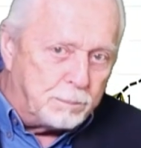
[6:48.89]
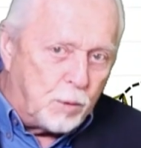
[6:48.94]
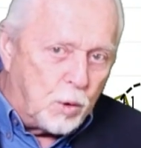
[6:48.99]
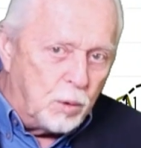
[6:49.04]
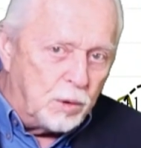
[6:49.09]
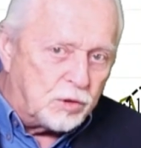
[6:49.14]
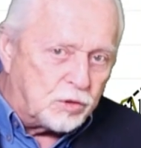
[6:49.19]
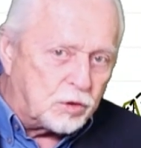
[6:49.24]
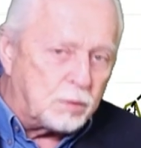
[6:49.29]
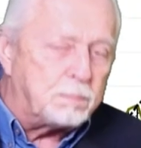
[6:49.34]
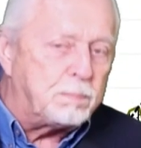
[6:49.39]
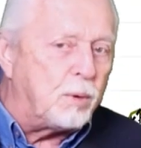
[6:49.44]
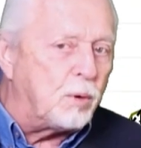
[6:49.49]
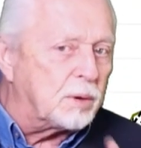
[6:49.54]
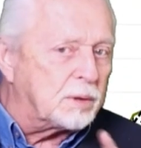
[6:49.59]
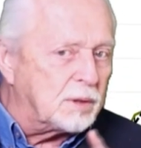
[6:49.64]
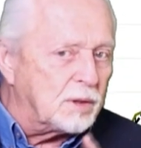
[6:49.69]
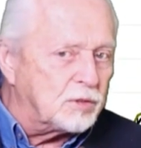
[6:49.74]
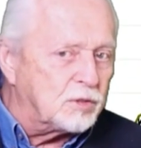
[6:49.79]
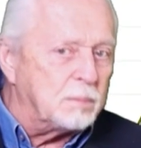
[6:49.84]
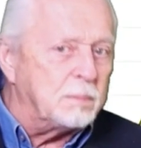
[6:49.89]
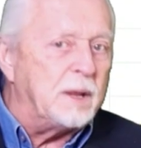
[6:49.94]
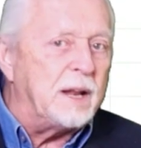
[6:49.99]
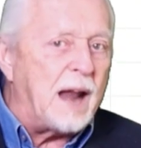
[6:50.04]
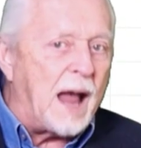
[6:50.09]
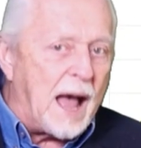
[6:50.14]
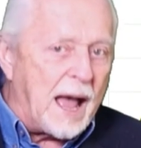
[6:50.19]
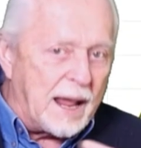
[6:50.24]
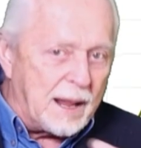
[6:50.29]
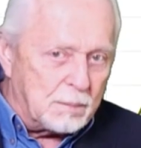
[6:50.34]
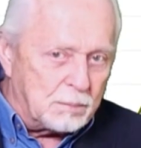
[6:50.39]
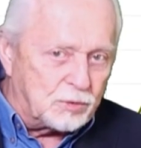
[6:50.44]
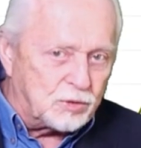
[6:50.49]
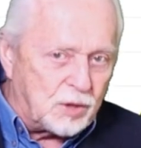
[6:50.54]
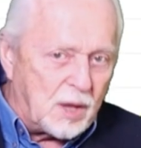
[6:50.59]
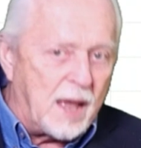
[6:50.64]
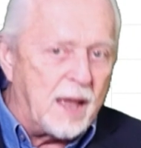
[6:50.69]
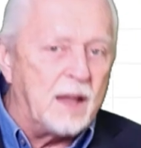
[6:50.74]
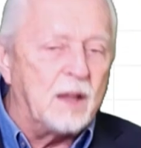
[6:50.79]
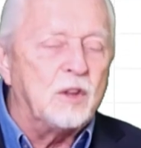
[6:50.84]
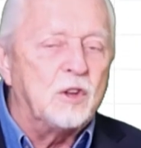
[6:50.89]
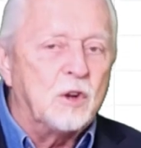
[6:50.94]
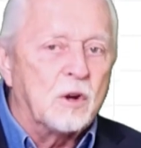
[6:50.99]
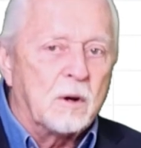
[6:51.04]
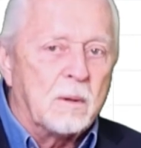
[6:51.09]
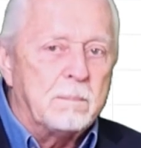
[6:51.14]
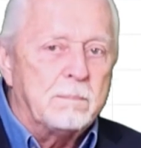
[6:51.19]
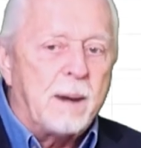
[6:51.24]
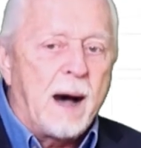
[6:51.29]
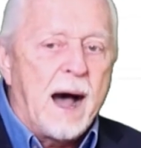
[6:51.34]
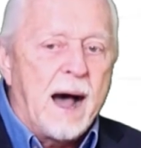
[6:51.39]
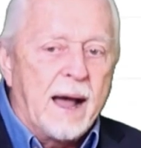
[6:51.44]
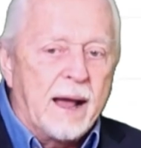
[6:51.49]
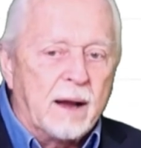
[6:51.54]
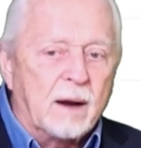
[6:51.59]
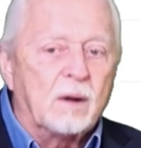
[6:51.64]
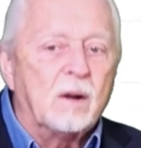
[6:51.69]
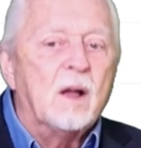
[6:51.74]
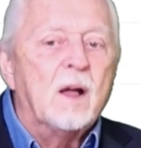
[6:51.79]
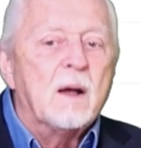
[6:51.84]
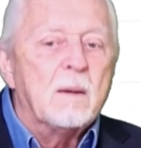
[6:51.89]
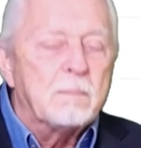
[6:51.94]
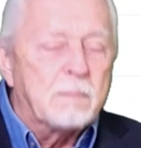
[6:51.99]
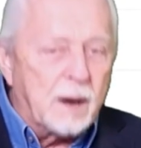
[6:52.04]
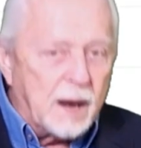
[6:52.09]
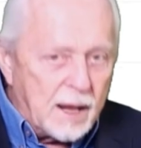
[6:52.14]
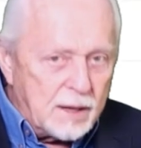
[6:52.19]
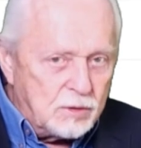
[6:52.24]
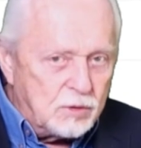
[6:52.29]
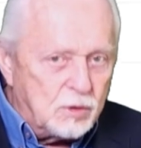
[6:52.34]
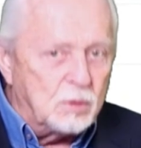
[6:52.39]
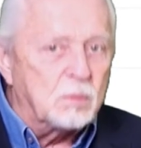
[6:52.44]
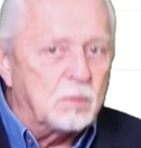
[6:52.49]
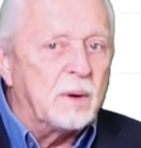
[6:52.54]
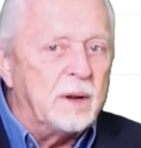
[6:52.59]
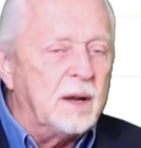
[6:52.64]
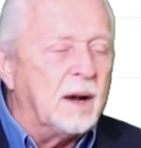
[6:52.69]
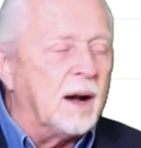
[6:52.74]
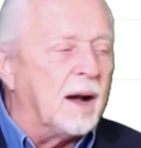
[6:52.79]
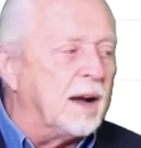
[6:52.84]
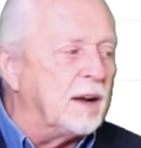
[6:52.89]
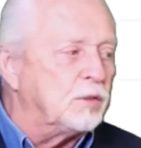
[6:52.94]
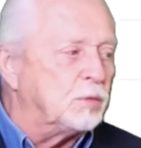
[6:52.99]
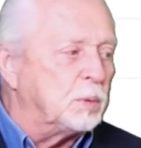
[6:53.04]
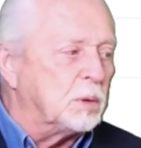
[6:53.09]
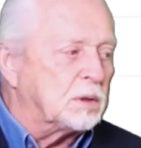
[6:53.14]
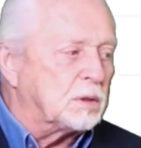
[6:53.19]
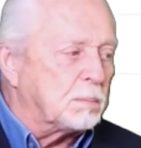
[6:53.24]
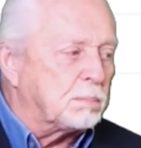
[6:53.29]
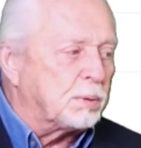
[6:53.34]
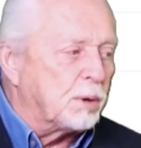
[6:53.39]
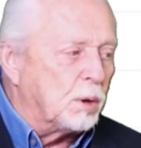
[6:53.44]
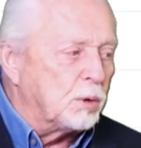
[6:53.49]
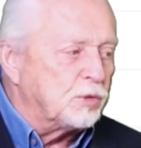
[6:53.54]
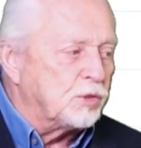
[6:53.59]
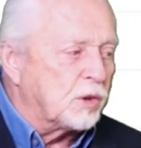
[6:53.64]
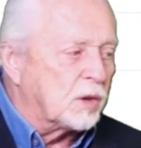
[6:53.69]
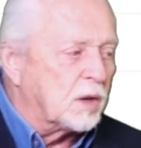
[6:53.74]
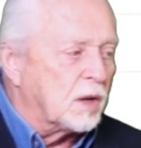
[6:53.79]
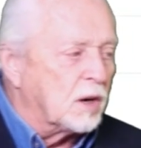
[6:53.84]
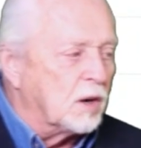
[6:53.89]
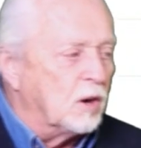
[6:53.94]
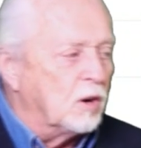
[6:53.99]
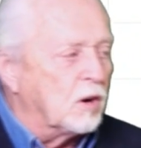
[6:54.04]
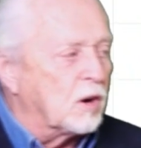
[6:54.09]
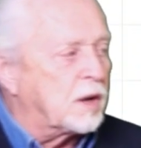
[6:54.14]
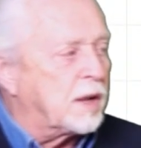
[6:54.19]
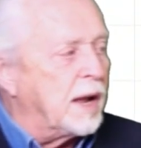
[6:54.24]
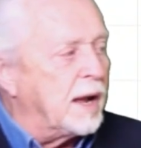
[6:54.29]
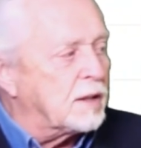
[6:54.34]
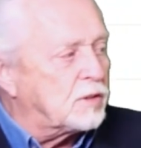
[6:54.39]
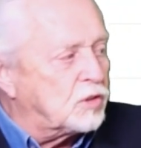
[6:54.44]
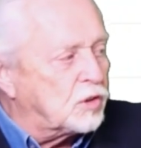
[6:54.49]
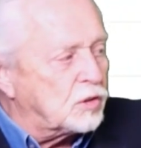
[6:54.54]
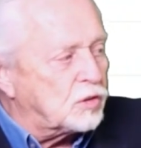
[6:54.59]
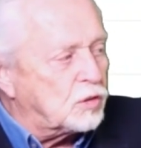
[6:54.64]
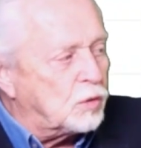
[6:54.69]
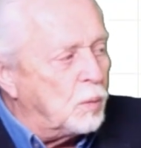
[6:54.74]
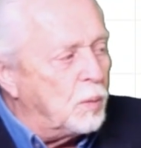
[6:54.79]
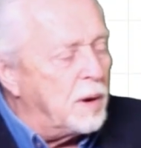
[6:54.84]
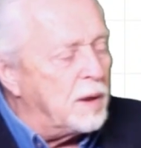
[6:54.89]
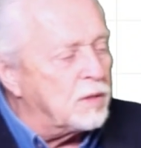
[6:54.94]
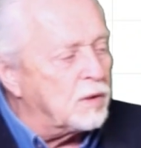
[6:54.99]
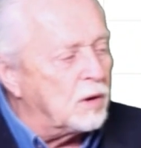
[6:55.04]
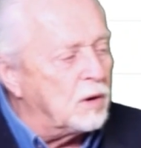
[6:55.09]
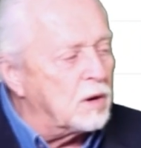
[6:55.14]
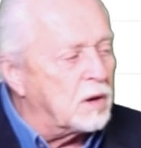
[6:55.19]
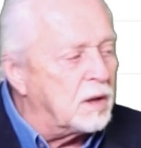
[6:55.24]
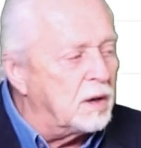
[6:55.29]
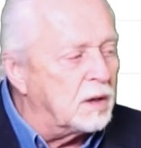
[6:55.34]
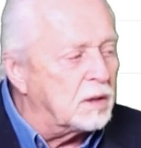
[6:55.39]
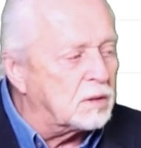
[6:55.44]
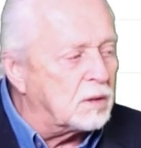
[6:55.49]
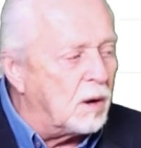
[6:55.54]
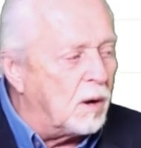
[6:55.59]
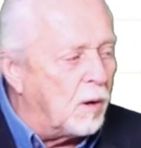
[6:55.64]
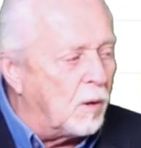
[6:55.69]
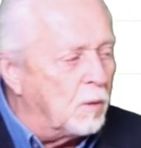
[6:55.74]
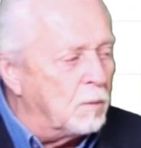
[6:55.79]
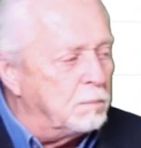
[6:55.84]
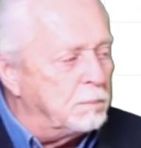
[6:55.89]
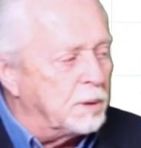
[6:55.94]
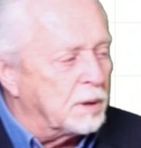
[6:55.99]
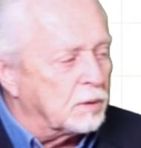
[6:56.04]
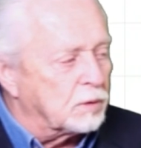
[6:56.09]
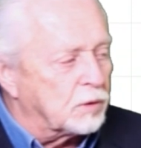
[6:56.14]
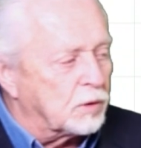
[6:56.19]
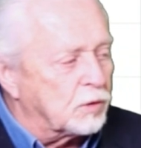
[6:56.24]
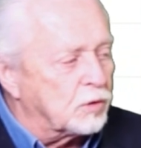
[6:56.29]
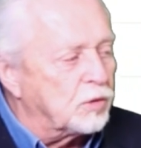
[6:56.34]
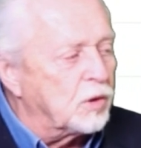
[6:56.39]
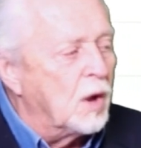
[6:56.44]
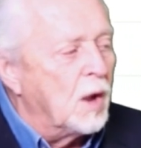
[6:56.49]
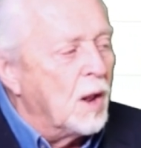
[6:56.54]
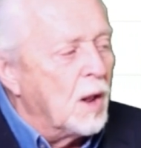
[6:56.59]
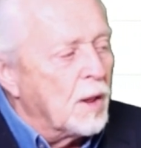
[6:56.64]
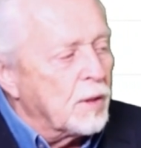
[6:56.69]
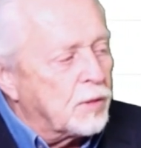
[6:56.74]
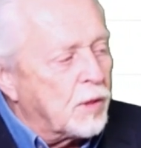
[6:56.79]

Good support doesn't mean I am saying you're a buyer, but I do realize what the pros are going to look at, just the way they're looking at the home builders.